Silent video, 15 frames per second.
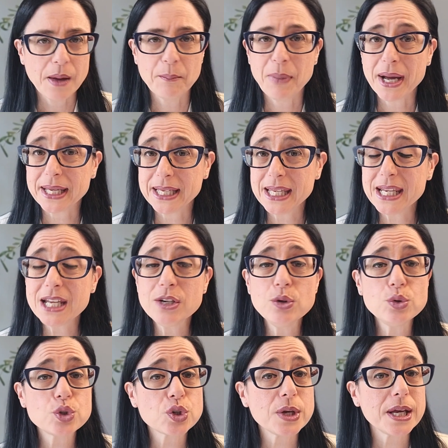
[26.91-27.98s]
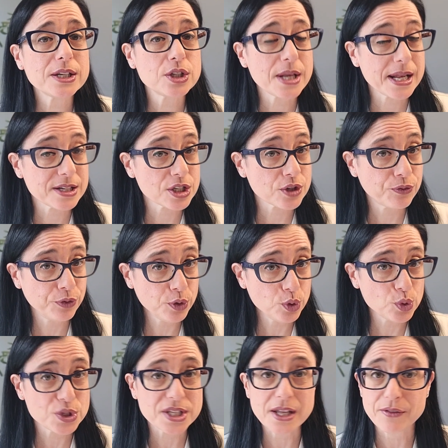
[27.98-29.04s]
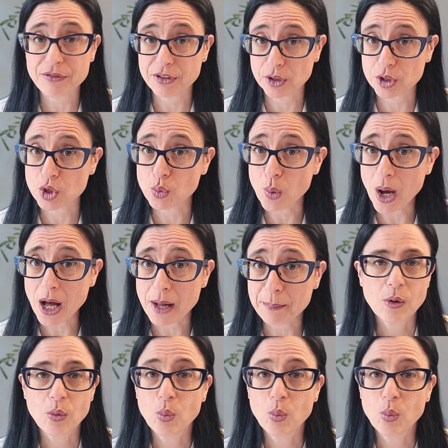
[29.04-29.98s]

by eating nutrient-dense foods that fill you up